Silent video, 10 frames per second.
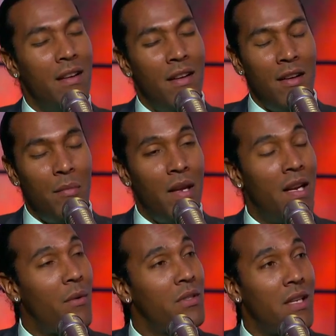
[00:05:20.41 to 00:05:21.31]
oh,
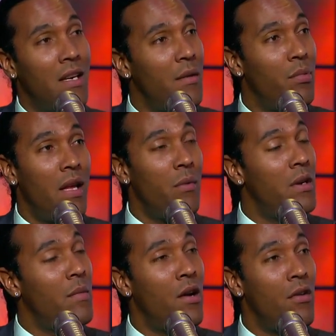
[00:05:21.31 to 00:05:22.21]
man, I wish I could have played
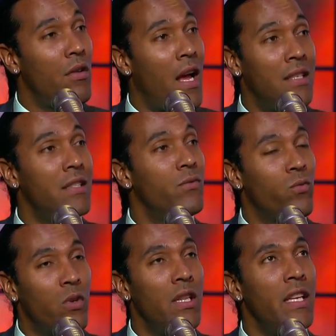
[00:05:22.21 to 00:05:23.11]
with him my whole I just
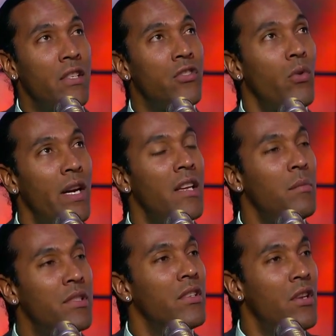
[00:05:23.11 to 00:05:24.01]
really enjoyed
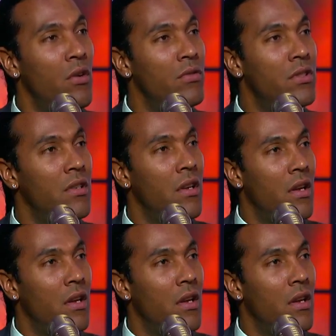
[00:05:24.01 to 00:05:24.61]
him as a coach.